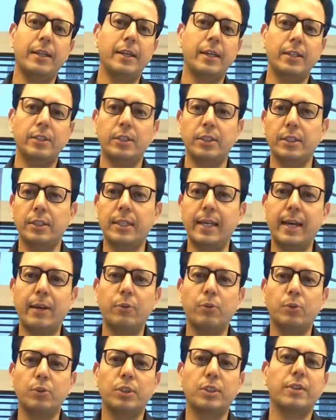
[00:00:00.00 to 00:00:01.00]
kgs
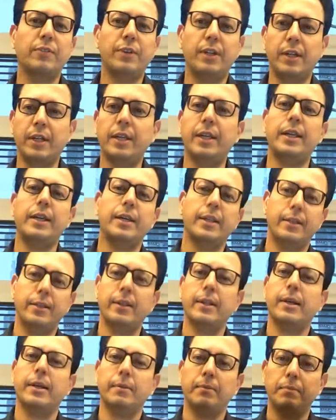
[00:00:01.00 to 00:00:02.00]
down to 78 and
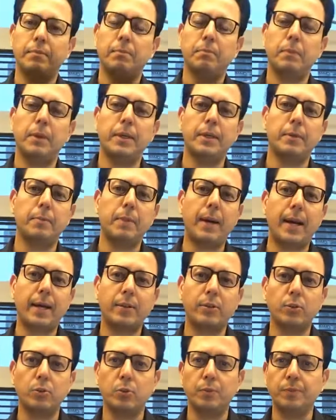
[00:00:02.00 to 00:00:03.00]
then I built it
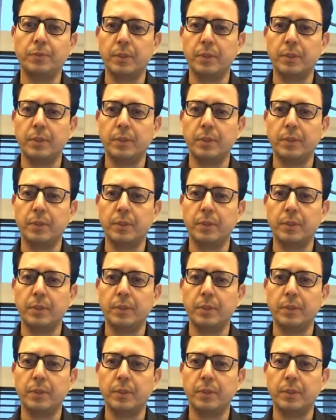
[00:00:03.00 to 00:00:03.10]
back to